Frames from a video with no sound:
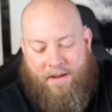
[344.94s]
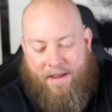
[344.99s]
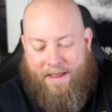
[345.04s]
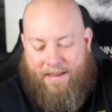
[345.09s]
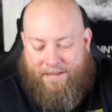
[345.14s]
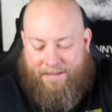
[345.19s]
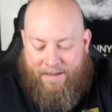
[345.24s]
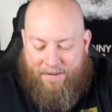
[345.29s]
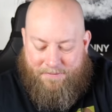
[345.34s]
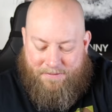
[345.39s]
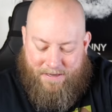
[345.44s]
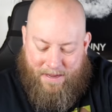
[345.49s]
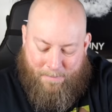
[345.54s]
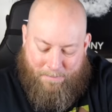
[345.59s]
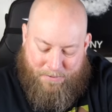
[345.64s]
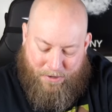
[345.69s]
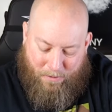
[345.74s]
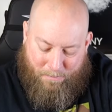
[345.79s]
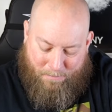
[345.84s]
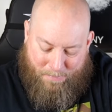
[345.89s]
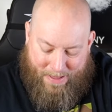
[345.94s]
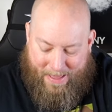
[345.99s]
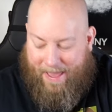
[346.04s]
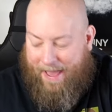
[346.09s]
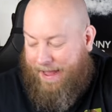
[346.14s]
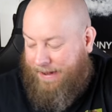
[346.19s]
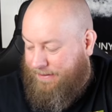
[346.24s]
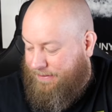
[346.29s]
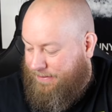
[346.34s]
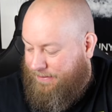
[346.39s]
It lifts up your
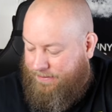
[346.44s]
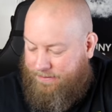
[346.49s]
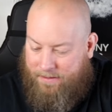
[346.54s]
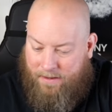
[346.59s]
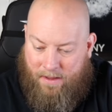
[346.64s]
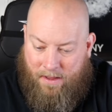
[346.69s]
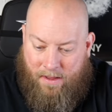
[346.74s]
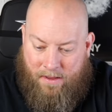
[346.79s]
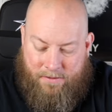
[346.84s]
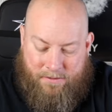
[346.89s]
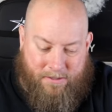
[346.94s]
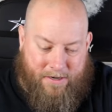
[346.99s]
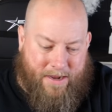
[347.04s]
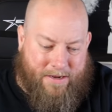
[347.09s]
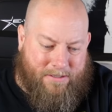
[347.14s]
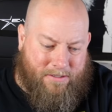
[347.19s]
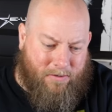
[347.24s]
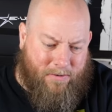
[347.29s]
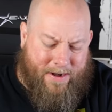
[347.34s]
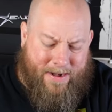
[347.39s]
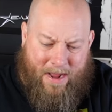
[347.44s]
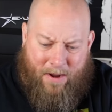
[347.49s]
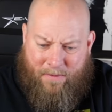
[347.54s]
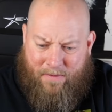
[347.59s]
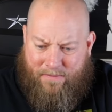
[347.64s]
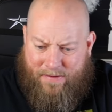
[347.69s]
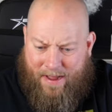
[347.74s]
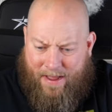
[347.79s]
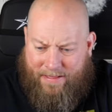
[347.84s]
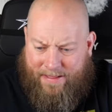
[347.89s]
pets. So yeah, so right now
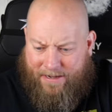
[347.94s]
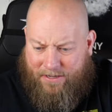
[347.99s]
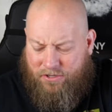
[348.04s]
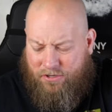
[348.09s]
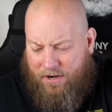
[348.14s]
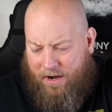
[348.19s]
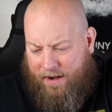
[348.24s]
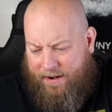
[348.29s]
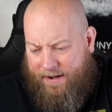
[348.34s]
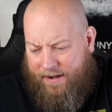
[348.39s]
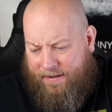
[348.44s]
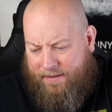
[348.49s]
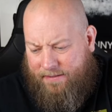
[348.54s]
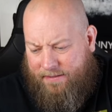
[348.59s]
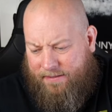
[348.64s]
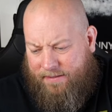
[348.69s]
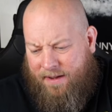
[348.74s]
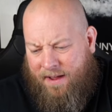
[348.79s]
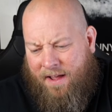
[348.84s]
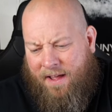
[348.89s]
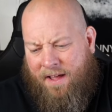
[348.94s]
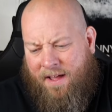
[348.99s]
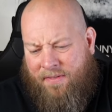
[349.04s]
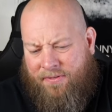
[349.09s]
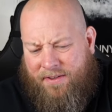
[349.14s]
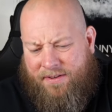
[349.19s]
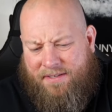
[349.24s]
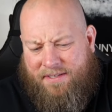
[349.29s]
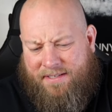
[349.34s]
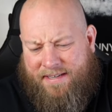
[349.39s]
we've got electronics.
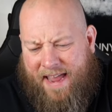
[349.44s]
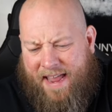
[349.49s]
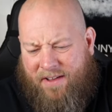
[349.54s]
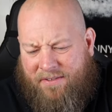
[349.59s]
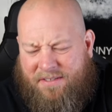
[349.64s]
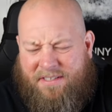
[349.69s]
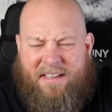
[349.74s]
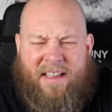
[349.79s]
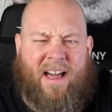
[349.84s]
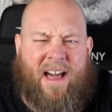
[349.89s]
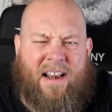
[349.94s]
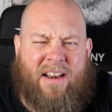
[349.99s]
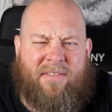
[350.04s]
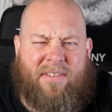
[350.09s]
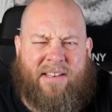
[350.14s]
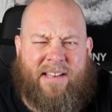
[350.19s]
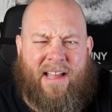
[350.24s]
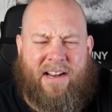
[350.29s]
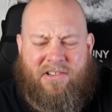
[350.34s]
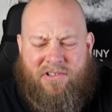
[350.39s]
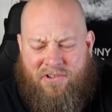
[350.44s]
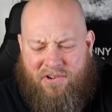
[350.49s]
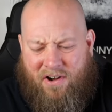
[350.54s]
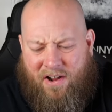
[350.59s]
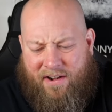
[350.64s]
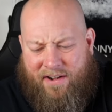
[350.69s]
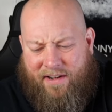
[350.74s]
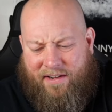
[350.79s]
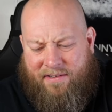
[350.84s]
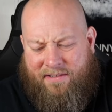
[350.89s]
The scale's kind of
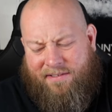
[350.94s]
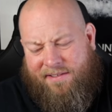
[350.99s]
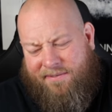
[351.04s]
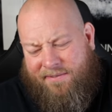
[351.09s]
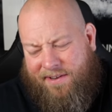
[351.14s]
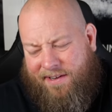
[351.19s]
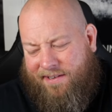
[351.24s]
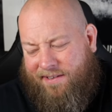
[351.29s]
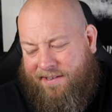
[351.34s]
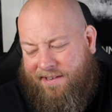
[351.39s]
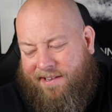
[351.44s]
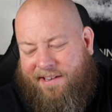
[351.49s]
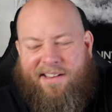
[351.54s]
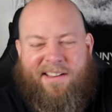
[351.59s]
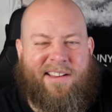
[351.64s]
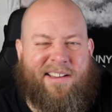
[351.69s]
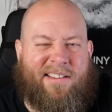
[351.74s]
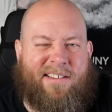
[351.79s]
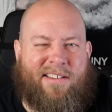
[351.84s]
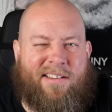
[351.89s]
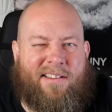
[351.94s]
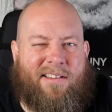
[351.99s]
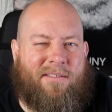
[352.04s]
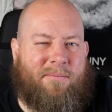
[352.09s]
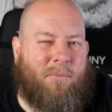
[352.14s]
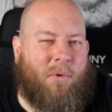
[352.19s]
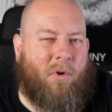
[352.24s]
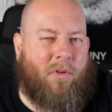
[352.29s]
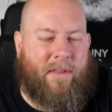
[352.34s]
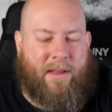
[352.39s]
electronics. I mean,
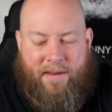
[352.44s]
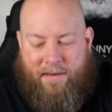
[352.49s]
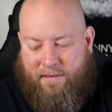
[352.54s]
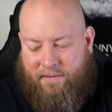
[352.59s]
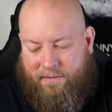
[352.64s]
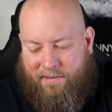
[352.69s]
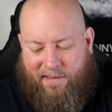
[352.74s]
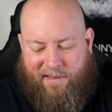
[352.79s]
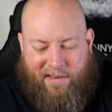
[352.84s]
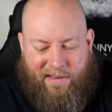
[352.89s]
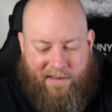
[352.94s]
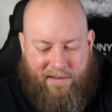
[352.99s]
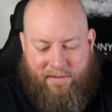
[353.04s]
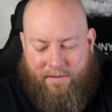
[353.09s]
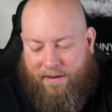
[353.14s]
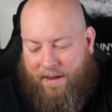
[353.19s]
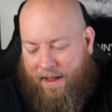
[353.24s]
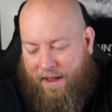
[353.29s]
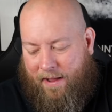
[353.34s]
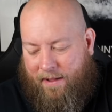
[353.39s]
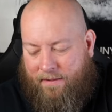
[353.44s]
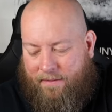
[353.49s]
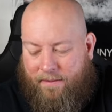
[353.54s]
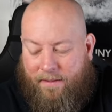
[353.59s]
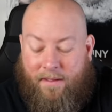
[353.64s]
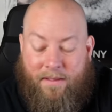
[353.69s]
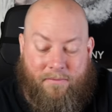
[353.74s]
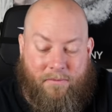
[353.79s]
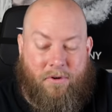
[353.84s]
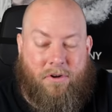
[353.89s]
more like, yeah.
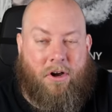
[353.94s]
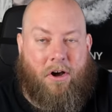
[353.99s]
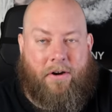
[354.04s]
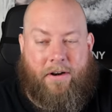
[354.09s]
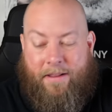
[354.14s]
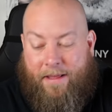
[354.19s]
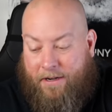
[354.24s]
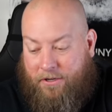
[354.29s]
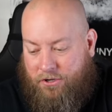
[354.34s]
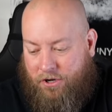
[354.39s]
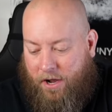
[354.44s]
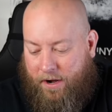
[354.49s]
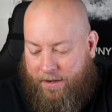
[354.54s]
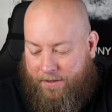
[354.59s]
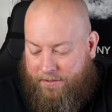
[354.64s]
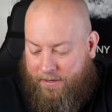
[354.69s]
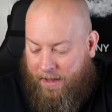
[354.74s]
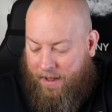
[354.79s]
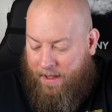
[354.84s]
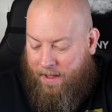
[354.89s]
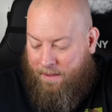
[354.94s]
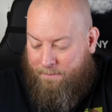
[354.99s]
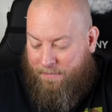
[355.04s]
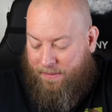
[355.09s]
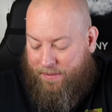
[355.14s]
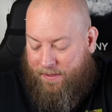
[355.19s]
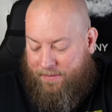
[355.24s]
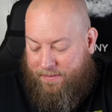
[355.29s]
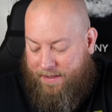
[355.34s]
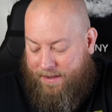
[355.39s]
We'll call it electronics.
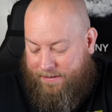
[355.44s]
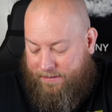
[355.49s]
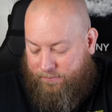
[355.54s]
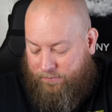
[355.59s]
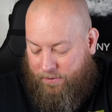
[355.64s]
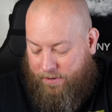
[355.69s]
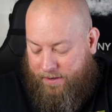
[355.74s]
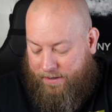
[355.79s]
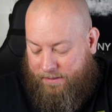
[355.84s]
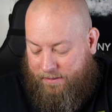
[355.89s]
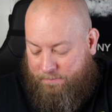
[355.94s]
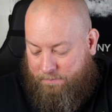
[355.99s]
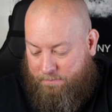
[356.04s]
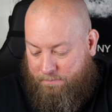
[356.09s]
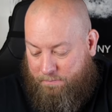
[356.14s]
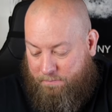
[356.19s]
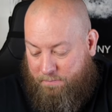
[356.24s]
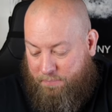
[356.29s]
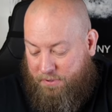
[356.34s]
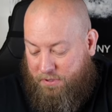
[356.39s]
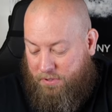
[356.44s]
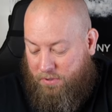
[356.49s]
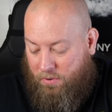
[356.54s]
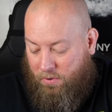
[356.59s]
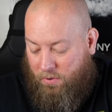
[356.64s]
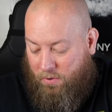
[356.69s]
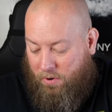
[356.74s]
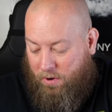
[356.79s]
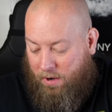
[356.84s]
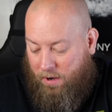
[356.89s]
But then this one is
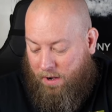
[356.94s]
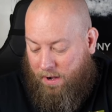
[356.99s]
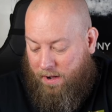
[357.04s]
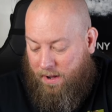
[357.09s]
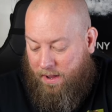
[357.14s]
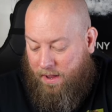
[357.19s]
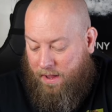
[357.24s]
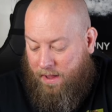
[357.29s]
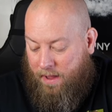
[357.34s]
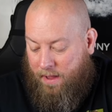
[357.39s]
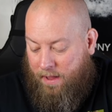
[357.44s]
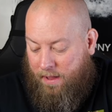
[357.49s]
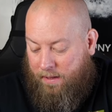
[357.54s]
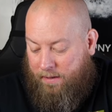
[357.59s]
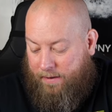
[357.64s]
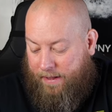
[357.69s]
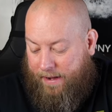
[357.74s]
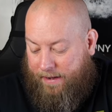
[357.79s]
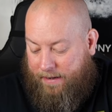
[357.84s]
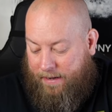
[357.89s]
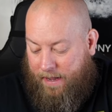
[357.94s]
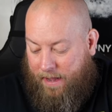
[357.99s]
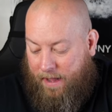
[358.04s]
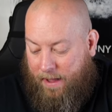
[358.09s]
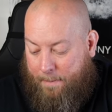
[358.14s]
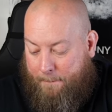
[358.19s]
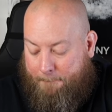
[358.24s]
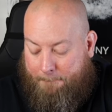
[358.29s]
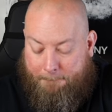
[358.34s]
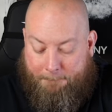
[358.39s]
pure, like
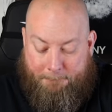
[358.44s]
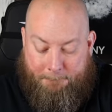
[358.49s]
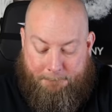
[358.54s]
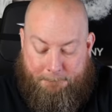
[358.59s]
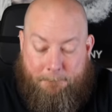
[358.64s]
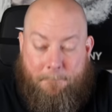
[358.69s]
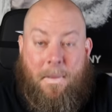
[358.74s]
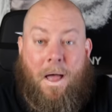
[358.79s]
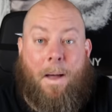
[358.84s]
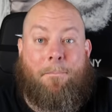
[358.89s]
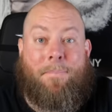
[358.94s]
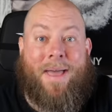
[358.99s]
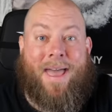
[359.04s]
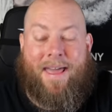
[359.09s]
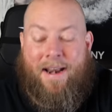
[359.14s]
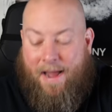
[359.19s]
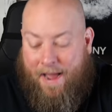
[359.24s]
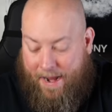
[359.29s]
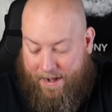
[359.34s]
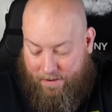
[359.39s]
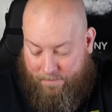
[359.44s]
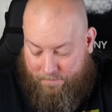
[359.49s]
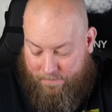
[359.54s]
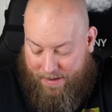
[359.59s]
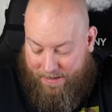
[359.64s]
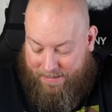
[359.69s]
a pet item, a